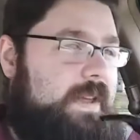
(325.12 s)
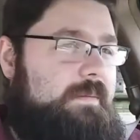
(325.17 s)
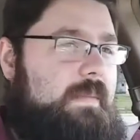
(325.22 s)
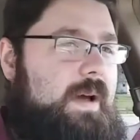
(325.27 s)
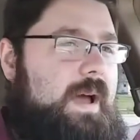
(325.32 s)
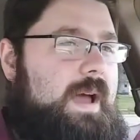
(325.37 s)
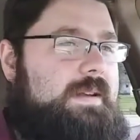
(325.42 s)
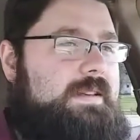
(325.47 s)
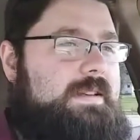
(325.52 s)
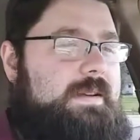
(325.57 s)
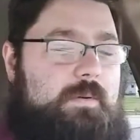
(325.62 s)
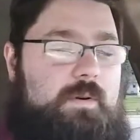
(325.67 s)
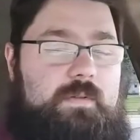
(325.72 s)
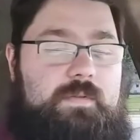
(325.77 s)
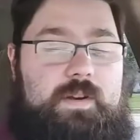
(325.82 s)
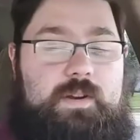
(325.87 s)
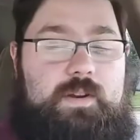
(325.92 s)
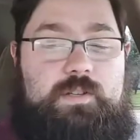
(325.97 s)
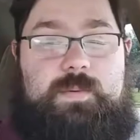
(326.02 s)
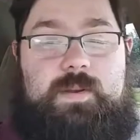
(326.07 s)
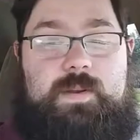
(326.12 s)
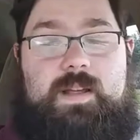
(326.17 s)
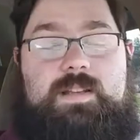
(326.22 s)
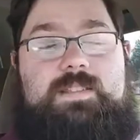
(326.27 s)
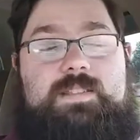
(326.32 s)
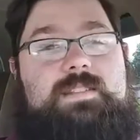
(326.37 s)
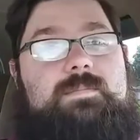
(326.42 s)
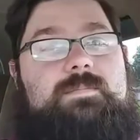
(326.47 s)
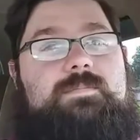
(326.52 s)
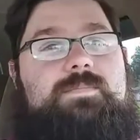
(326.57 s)
my typical videos,
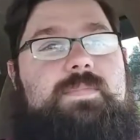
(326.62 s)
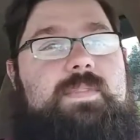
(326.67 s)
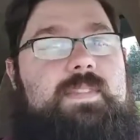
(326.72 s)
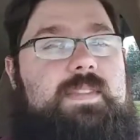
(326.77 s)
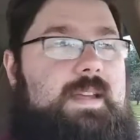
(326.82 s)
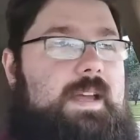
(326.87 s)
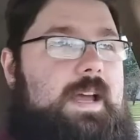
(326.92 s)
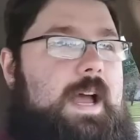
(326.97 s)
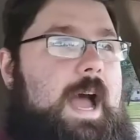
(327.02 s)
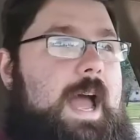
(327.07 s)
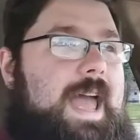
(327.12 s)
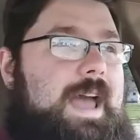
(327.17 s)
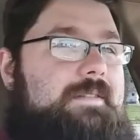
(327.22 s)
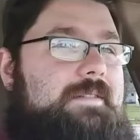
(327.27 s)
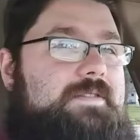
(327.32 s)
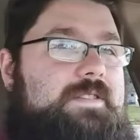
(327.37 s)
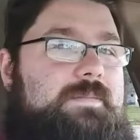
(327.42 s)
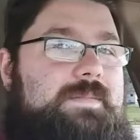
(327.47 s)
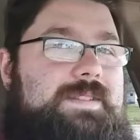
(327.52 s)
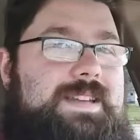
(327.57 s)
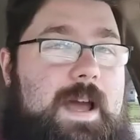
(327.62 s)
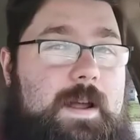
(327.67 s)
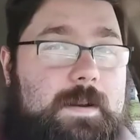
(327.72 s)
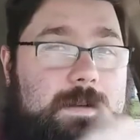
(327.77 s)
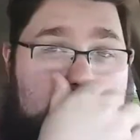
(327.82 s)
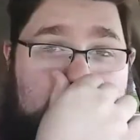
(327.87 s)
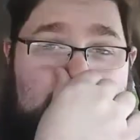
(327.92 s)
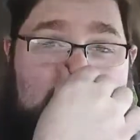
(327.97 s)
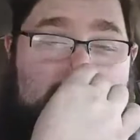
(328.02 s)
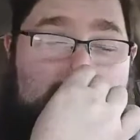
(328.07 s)
because I have some
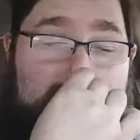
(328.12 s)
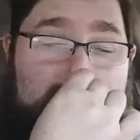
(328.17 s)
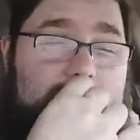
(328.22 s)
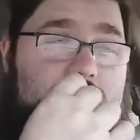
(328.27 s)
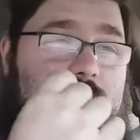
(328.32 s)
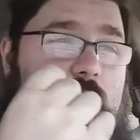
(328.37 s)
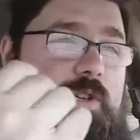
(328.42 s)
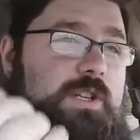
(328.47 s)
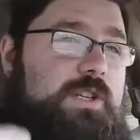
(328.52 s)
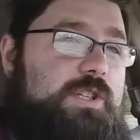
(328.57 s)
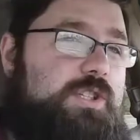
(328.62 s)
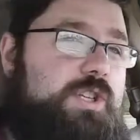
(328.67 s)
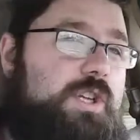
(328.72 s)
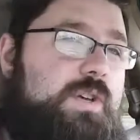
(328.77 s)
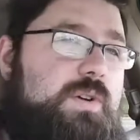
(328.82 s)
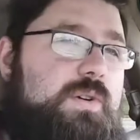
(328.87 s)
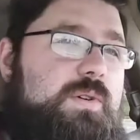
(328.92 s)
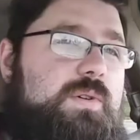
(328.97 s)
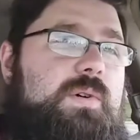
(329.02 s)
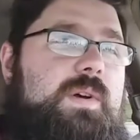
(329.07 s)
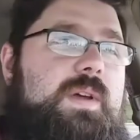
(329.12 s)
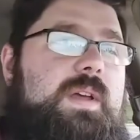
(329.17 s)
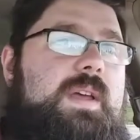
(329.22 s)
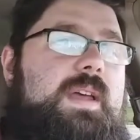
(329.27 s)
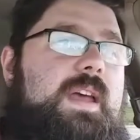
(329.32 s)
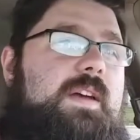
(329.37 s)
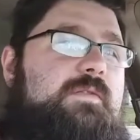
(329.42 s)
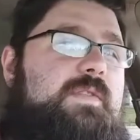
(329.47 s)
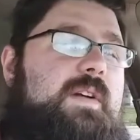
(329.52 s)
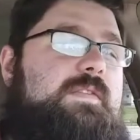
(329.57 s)
downtime. My shift starts at 2.
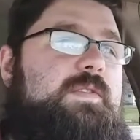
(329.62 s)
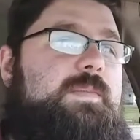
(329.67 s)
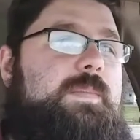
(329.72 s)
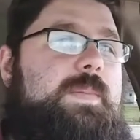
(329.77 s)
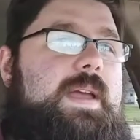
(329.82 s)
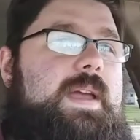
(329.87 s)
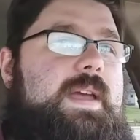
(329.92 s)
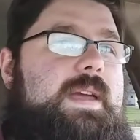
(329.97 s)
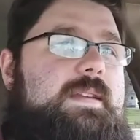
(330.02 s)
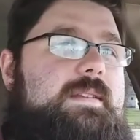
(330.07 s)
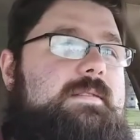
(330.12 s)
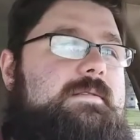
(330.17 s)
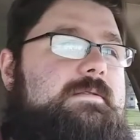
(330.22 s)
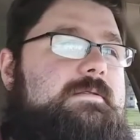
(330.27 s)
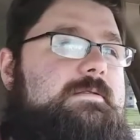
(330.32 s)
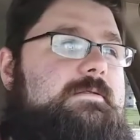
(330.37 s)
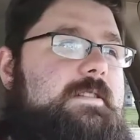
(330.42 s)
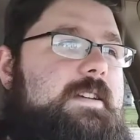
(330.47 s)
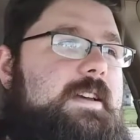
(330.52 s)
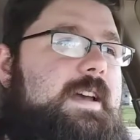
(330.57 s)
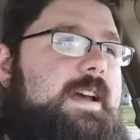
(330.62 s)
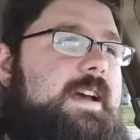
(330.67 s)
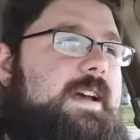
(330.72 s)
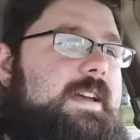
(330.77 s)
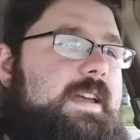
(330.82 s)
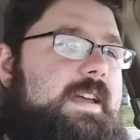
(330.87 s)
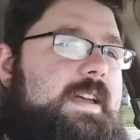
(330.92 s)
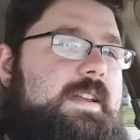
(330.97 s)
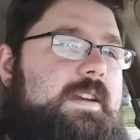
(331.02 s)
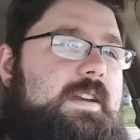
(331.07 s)
If we have to be in
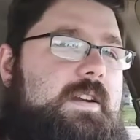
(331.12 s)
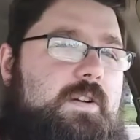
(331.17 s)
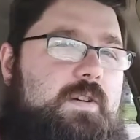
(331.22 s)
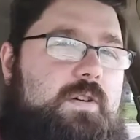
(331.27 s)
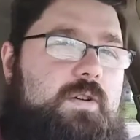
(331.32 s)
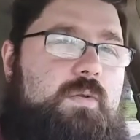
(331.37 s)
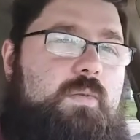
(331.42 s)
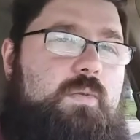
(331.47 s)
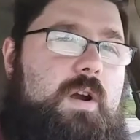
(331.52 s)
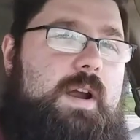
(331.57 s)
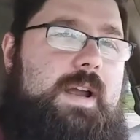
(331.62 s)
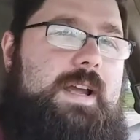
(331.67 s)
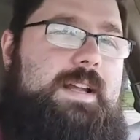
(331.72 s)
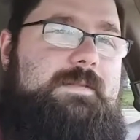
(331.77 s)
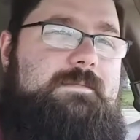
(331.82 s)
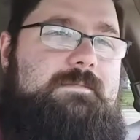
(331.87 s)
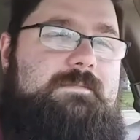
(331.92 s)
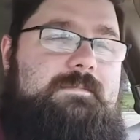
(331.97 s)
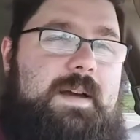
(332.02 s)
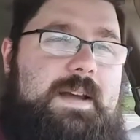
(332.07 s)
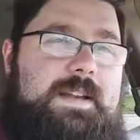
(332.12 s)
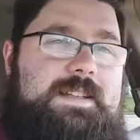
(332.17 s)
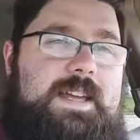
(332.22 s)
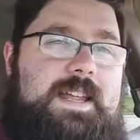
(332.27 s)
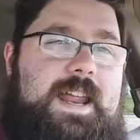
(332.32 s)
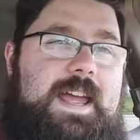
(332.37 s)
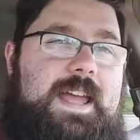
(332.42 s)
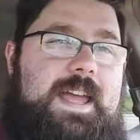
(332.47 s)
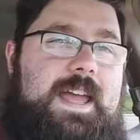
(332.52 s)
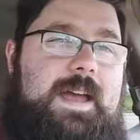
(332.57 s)
at her work by
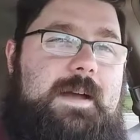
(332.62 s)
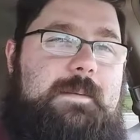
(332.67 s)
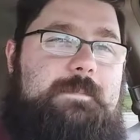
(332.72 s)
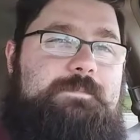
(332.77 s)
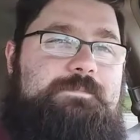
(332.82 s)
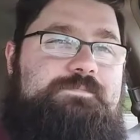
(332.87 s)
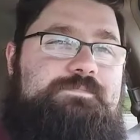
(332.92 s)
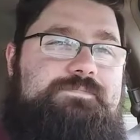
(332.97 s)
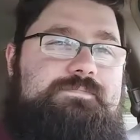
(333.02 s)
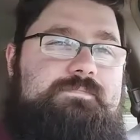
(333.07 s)
10 a.m.,